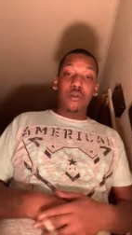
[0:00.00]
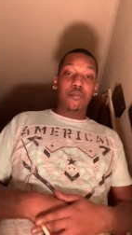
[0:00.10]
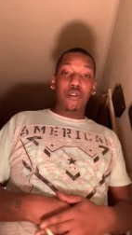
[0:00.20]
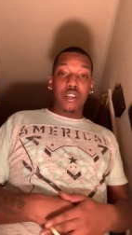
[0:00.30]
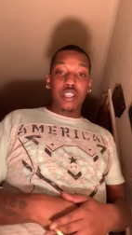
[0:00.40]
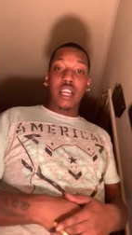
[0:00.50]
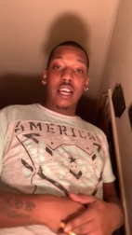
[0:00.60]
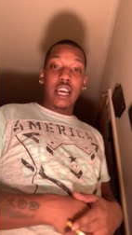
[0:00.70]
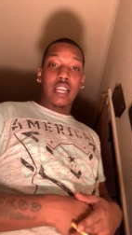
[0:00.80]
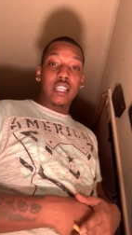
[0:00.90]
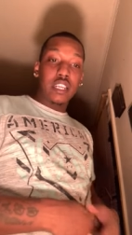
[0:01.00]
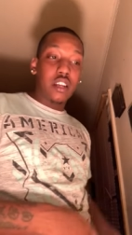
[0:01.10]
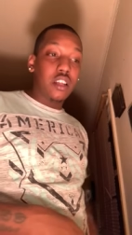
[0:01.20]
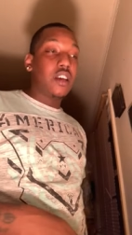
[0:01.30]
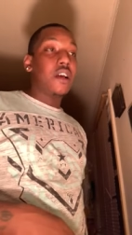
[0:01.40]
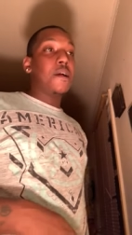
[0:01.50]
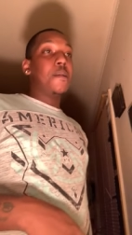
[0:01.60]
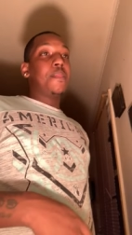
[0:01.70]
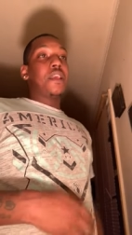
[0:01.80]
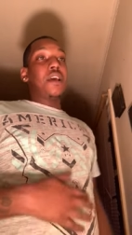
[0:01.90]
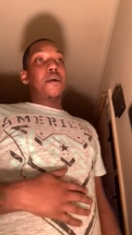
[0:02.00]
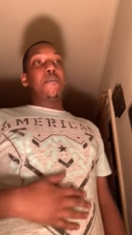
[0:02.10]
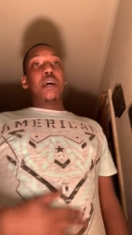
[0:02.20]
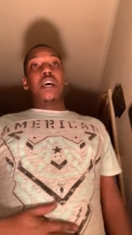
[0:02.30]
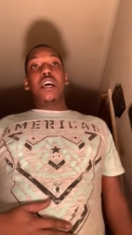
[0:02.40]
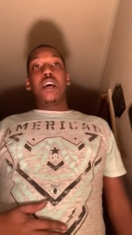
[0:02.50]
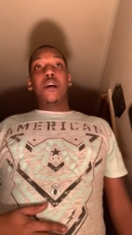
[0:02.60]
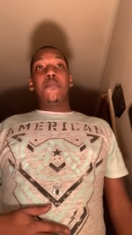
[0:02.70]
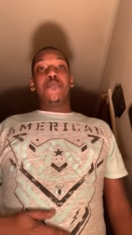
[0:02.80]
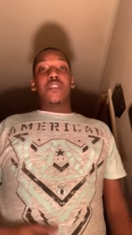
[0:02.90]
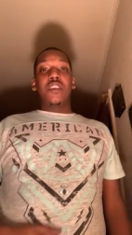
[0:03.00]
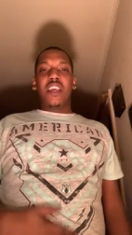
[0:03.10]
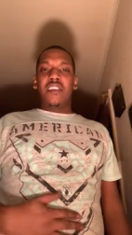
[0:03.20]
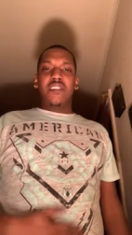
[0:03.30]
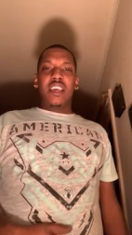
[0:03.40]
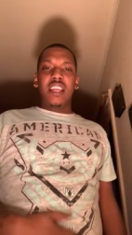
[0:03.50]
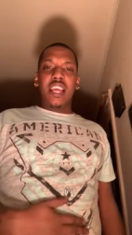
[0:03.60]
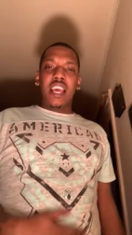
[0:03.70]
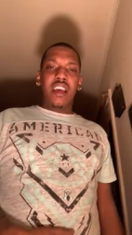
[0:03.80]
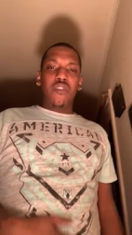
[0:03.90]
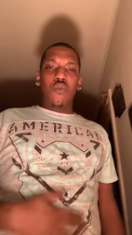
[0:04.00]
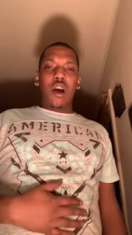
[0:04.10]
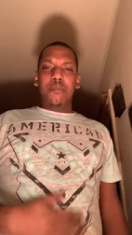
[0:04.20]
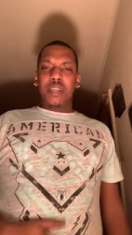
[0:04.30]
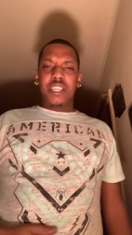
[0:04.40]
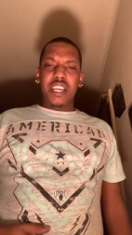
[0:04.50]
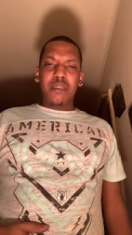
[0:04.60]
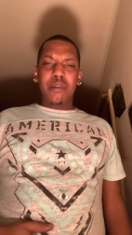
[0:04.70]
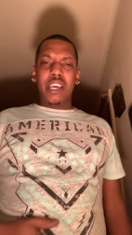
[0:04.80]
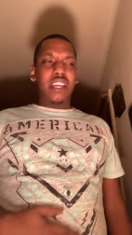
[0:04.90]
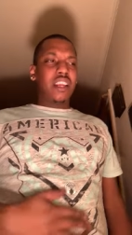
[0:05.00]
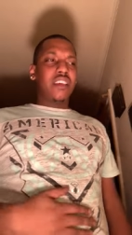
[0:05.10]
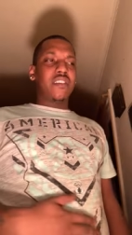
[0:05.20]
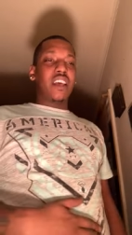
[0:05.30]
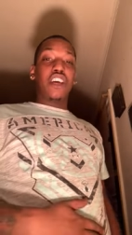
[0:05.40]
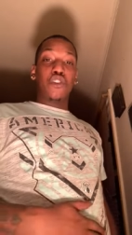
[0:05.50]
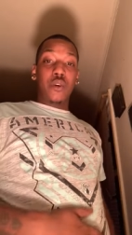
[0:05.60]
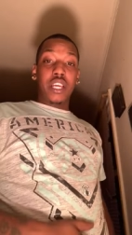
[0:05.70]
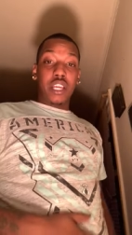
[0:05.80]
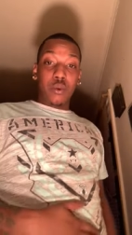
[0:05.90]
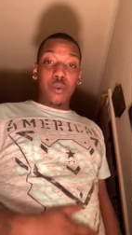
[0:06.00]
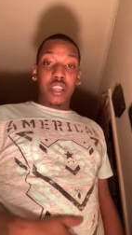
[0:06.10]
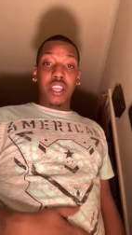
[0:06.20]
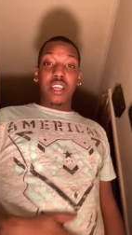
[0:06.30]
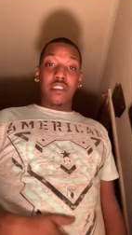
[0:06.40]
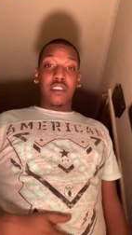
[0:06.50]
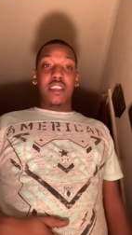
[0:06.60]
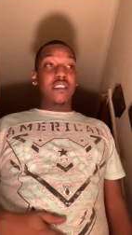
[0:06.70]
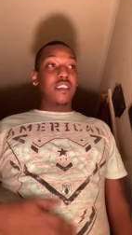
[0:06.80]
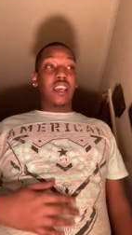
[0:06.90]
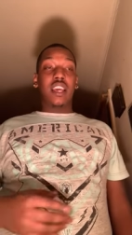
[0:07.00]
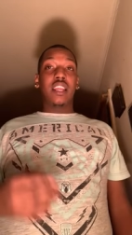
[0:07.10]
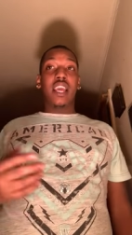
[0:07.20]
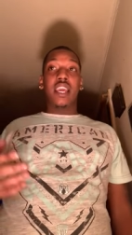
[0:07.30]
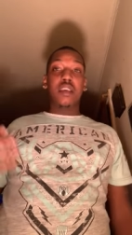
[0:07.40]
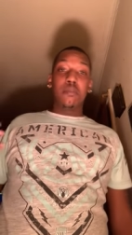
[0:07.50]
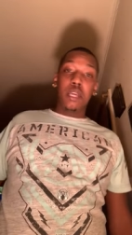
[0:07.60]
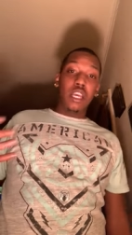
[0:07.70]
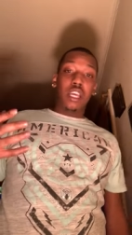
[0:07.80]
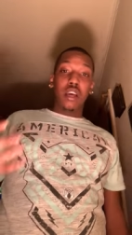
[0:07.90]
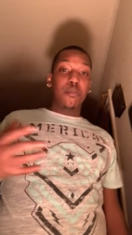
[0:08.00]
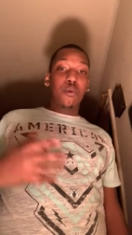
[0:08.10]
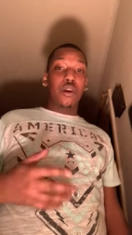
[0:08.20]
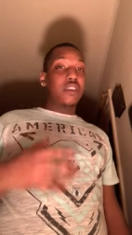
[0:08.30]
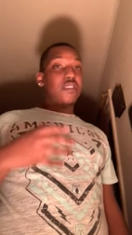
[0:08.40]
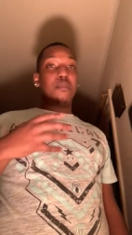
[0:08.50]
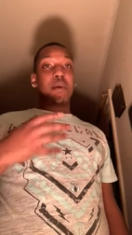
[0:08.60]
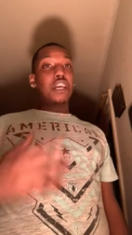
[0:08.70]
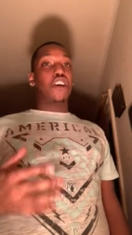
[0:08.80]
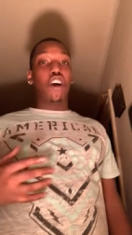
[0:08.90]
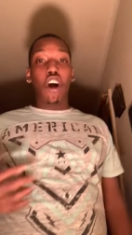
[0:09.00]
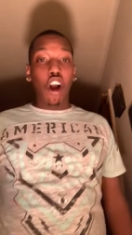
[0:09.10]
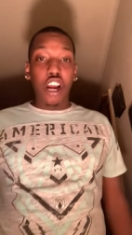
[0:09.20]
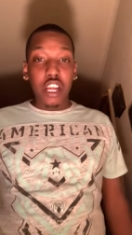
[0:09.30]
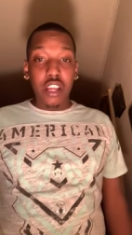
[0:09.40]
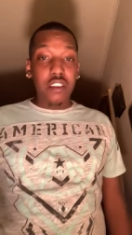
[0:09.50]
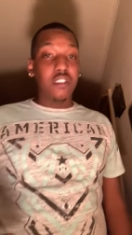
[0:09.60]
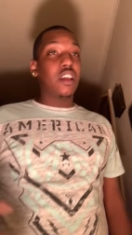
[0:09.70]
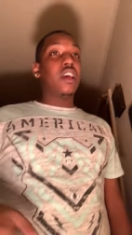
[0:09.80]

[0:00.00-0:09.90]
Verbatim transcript: reporter, so I gotta tell it. But uh, they said that FYB J Mane is agreeing with this. He's saying that NBA YoungBoy is a bigger artist